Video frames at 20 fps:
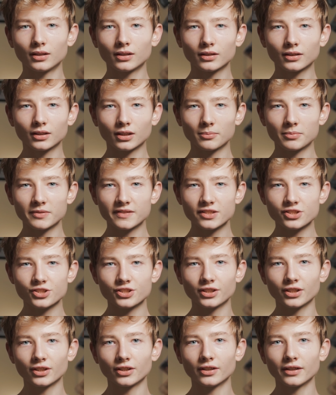composition
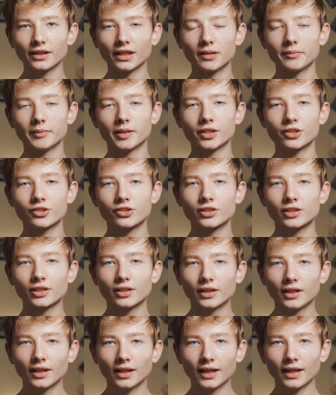your image.
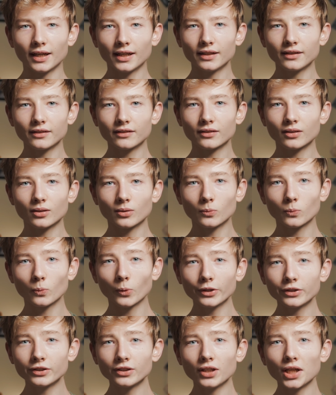And
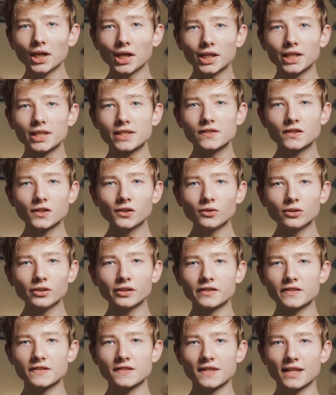what you learn in school
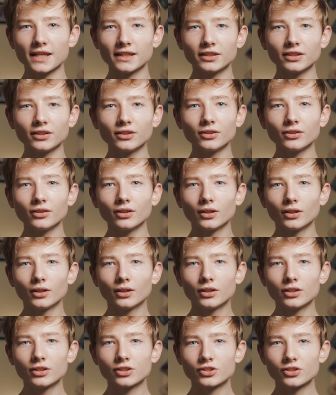is that you
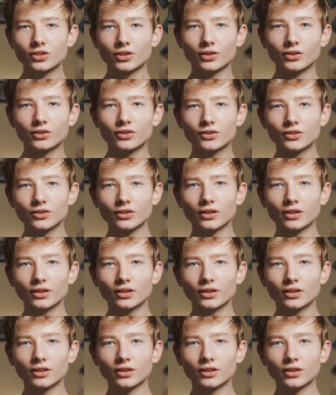should